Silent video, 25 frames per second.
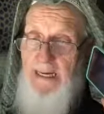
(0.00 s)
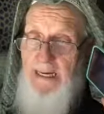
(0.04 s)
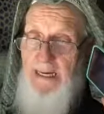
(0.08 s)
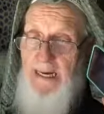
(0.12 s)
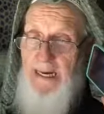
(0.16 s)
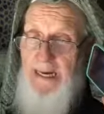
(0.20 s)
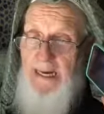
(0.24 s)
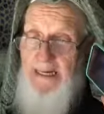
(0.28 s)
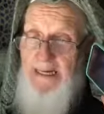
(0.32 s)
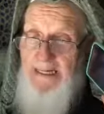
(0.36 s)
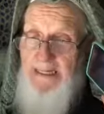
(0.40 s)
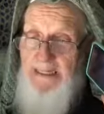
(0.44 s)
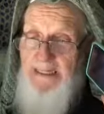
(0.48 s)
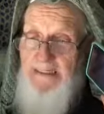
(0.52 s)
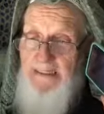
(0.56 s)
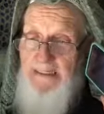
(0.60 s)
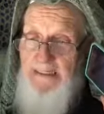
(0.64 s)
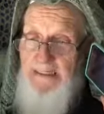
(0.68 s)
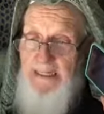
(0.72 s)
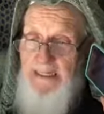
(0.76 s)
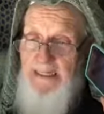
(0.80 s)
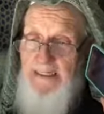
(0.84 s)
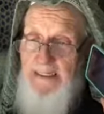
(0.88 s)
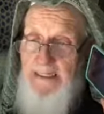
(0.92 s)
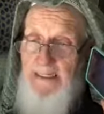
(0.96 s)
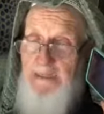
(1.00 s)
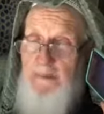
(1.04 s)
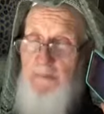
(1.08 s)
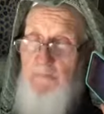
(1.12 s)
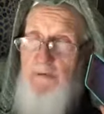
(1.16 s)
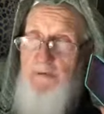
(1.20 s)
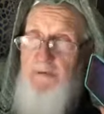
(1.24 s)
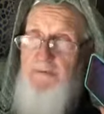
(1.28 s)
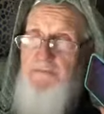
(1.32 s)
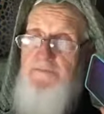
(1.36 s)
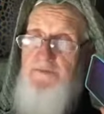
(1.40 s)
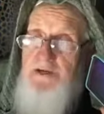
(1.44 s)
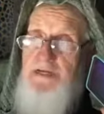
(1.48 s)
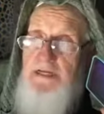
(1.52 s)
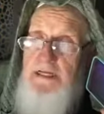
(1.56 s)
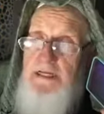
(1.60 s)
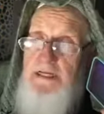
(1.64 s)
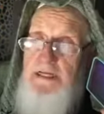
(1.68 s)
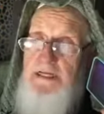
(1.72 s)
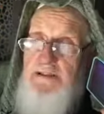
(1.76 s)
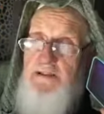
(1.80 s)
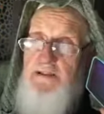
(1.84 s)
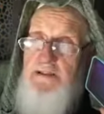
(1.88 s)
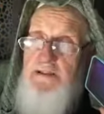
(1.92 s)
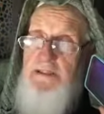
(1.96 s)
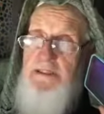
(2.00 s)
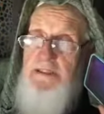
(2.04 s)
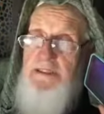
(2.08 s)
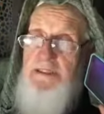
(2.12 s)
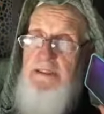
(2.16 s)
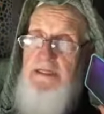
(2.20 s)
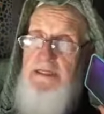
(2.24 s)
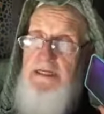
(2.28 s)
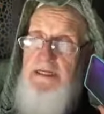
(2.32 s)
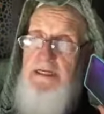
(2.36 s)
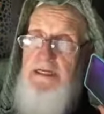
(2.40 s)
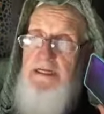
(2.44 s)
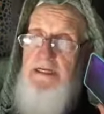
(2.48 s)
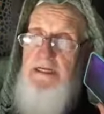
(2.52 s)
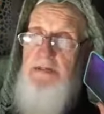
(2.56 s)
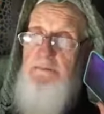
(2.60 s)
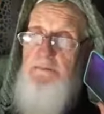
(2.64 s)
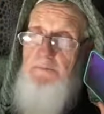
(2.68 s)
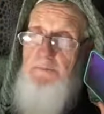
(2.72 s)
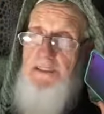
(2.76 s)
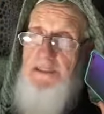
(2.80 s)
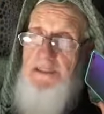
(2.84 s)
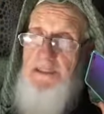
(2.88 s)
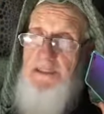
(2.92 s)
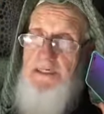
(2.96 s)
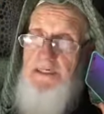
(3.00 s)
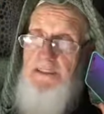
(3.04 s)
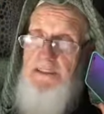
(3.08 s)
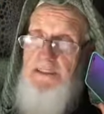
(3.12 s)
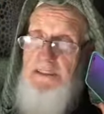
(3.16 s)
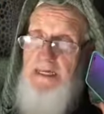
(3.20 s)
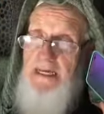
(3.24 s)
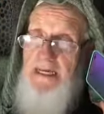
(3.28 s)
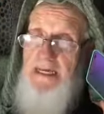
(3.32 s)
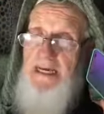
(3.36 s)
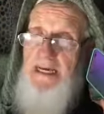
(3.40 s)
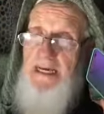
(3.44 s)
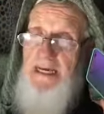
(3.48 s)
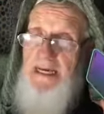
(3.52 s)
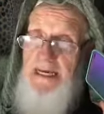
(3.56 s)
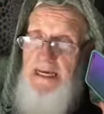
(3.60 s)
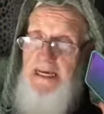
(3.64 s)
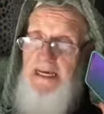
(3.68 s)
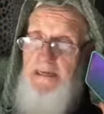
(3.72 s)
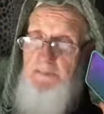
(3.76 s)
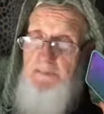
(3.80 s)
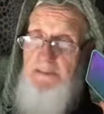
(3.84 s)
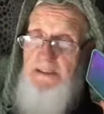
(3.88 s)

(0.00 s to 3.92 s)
and he said that it was very interesting to him because he had been